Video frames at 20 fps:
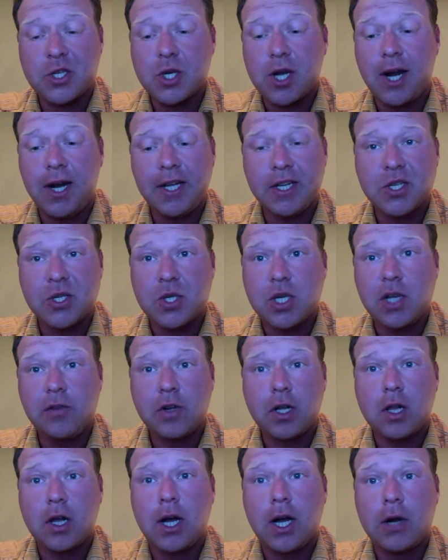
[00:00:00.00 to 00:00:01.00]
Steven Claude
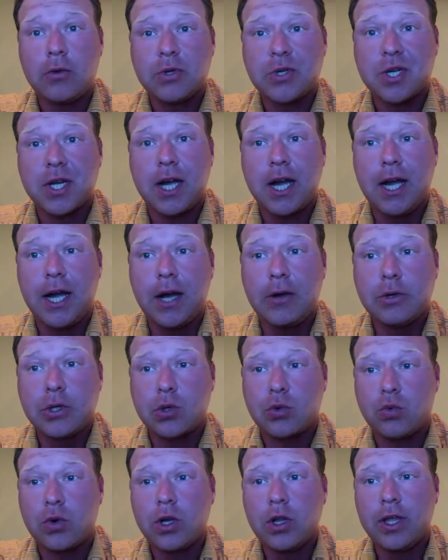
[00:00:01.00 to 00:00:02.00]
was a guy I was really
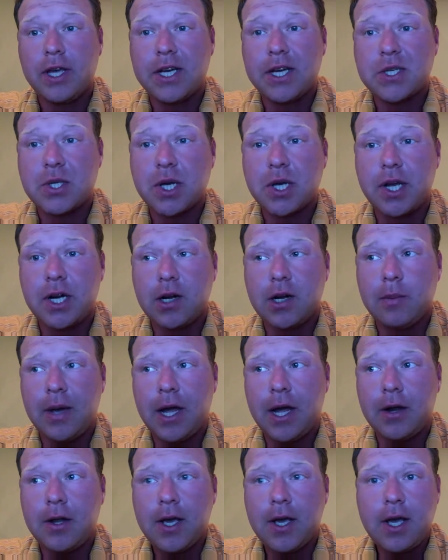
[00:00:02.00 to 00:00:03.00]
excited about
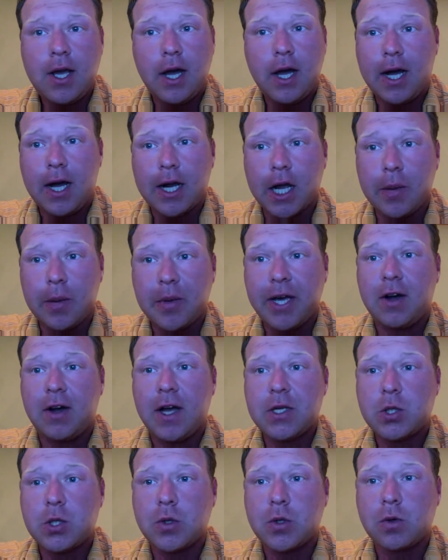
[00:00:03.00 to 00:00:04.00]
coming out of high
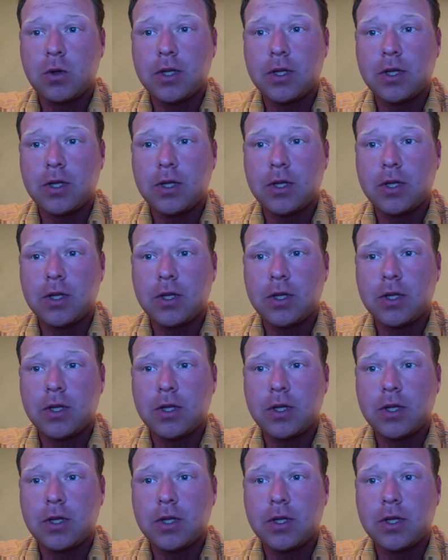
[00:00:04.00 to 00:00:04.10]
school.